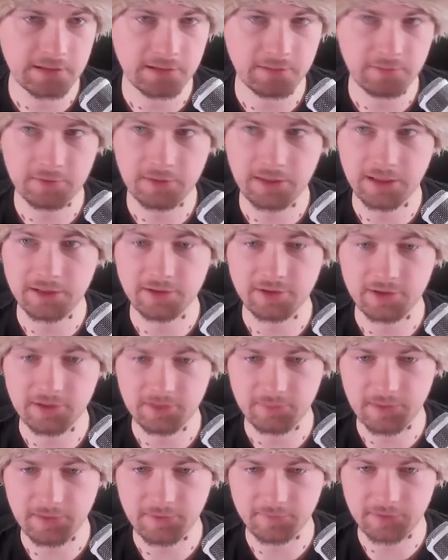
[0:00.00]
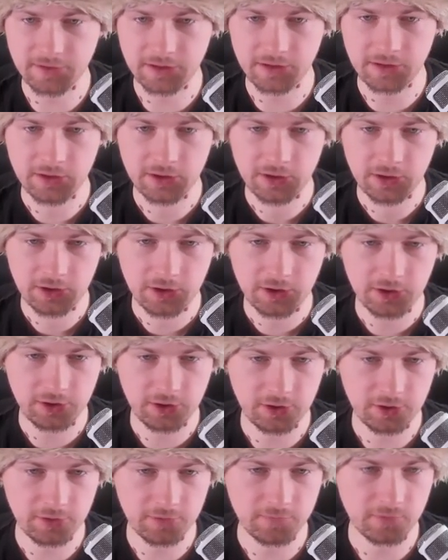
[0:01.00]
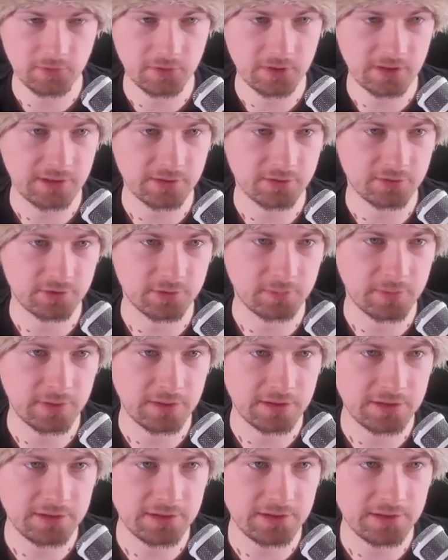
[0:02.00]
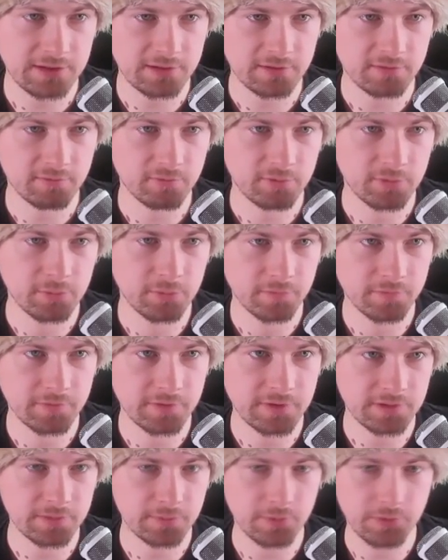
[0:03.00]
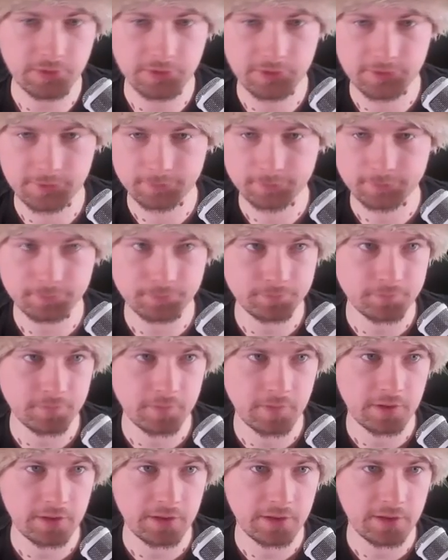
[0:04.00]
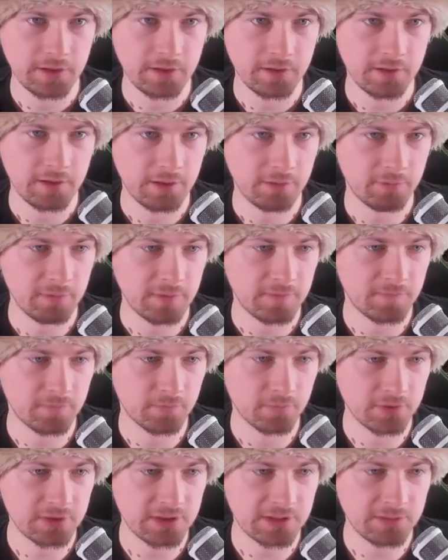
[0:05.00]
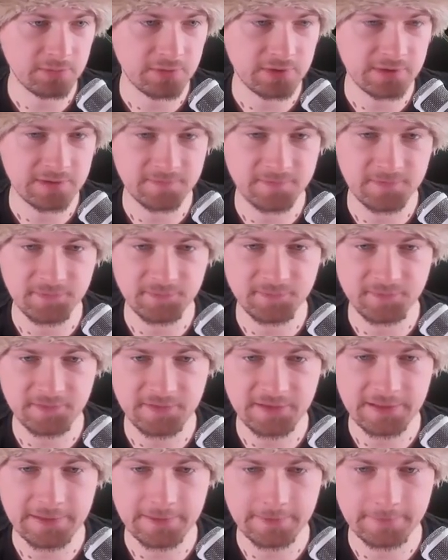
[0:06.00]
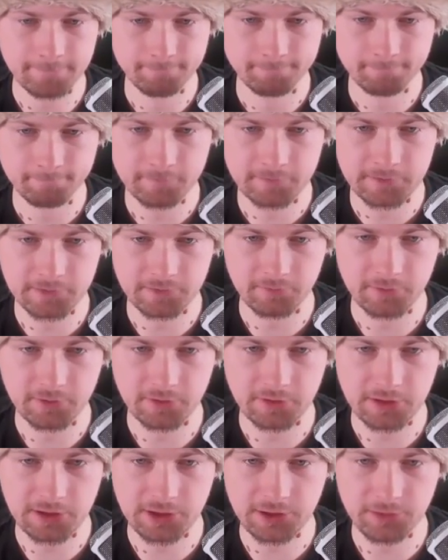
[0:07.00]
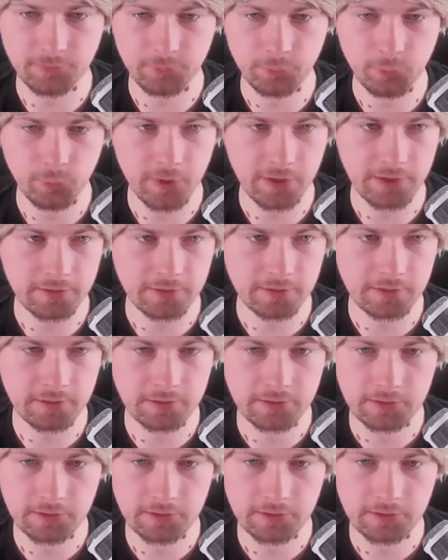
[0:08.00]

Come on, I need a Mautic. Uh, for the Casus Belli, uh, remove these boys. Now my force limit is fifteen, so I'm gonna keep one,